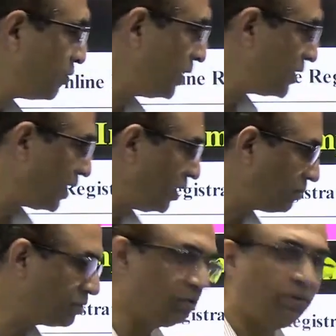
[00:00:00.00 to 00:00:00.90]
22nd
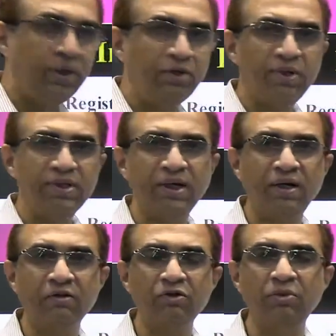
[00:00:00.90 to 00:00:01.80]
October, and 22nd
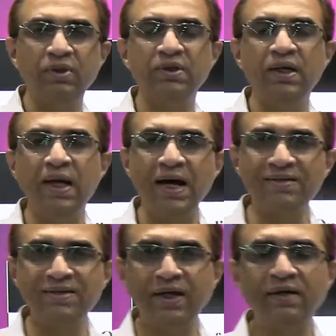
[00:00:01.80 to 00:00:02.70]
October is the
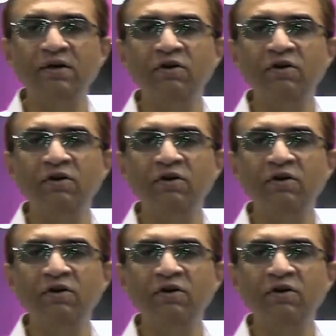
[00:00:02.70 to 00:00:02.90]
last date